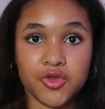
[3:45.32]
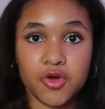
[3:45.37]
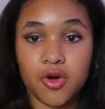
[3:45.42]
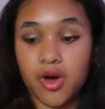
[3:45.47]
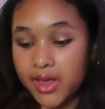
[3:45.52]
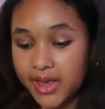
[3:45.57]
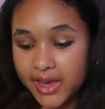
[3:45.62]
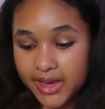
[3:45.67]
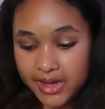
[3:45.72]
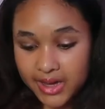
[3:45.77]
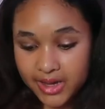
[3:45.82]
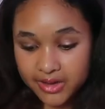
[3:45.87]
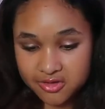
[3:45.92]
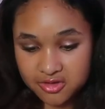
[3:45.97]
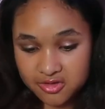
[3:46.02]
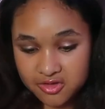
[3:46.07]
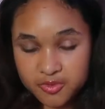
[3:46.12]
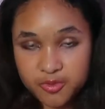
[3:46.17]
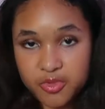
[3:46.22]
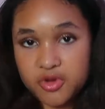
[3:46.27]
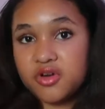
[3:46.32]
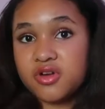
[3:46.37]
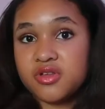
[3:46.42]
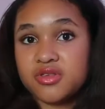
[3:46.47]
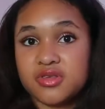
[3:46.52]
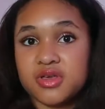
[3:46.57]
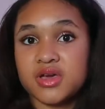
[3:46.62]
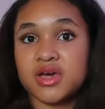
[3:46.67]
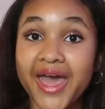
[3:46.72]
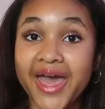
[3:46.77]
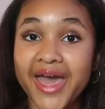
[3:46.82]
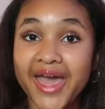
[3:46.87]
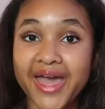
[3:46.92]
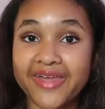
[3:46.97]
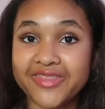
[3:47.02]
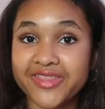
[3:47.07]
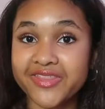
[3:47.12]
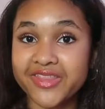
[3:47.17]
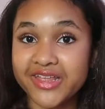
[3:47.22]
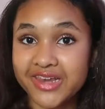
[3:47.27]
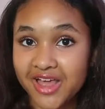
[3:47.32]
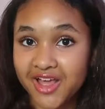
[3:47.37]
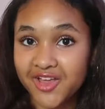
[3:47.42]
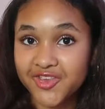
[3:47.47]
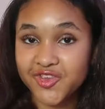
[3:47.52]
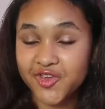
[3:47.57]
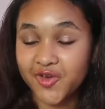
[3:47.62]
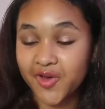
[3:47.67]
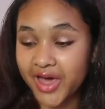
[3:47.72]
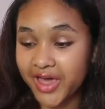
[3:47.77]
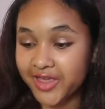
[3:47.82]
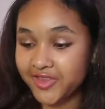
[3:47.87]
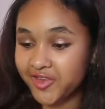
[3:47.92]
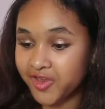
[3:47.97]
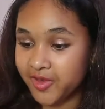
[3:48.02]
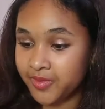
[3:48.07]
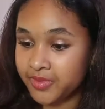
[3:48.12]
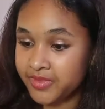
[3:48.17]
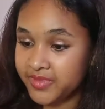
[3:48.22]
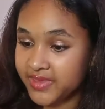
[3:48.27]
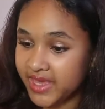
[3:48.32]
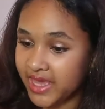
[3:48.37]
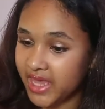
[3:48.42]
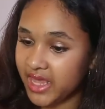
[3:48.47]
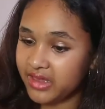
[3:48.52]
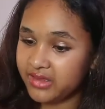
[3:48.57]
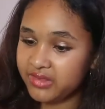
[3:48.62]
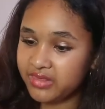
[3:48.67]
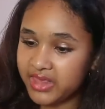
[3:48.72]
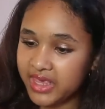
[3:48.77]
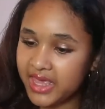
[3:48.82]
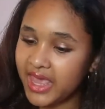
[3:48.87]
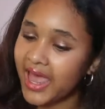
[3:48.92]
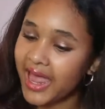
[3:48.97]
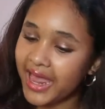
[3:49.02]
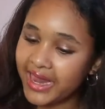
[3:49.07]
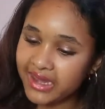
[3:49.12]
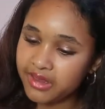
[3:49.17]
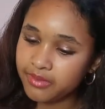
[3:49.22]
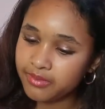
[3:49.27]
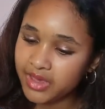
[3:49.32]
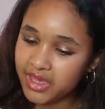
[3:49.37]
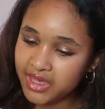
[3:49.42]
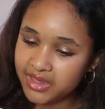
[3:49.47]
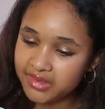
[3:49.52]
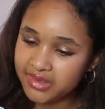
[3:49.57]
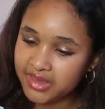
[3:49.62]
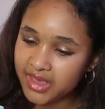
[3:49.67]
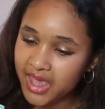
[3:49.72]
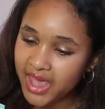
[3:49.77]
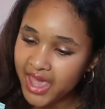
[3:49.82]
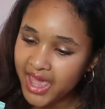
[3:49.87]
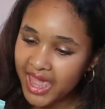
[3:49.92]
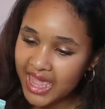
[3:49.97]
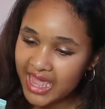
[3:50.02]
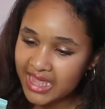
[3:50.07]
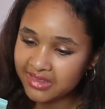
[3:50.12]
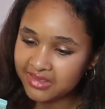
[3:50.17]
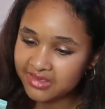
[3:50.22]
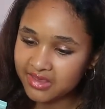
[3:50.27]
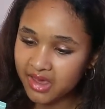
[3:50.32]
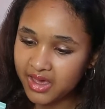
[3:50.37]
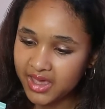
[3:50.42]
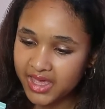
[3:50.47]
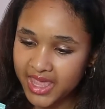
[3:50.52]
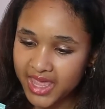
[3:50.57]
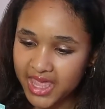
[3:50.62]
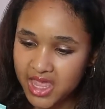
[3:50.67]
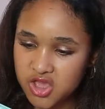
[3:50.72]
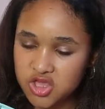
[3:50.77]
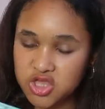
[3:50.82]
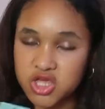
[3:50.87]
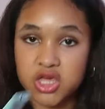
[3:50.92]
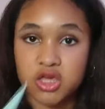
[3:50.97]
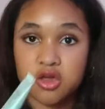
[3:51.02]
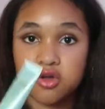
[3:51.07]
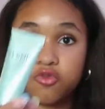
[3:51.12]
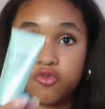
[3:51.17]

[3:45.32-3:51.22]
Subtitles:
your highlighter spots. And then the last two items is the Elemis Anti-Aging